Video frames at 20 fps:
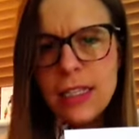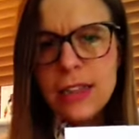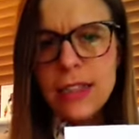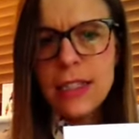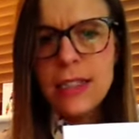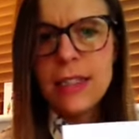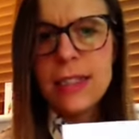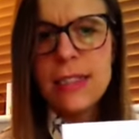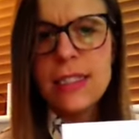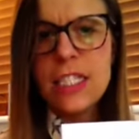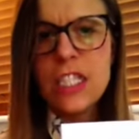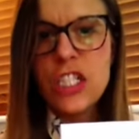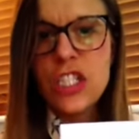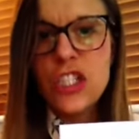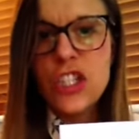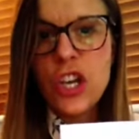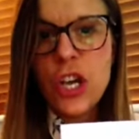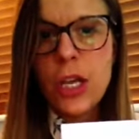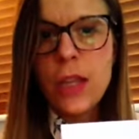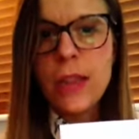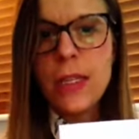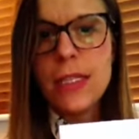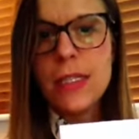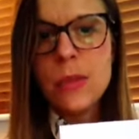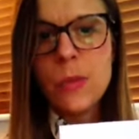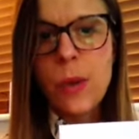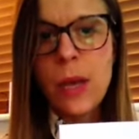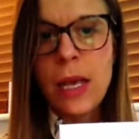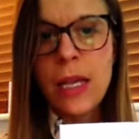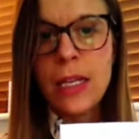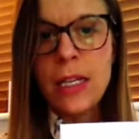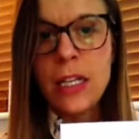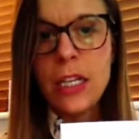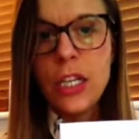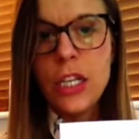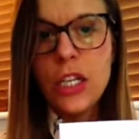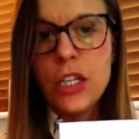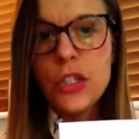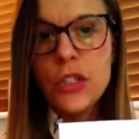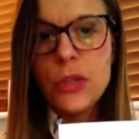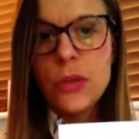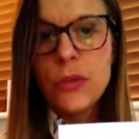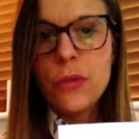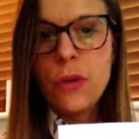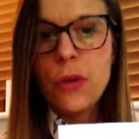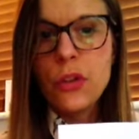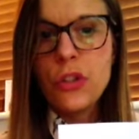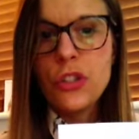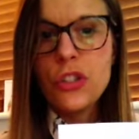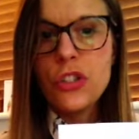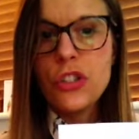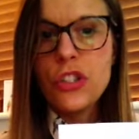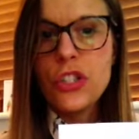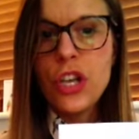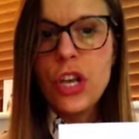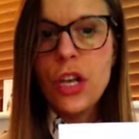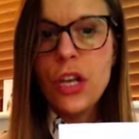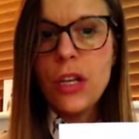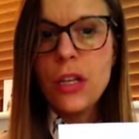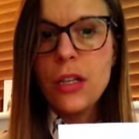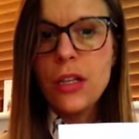This is the J in this word. So we've got J,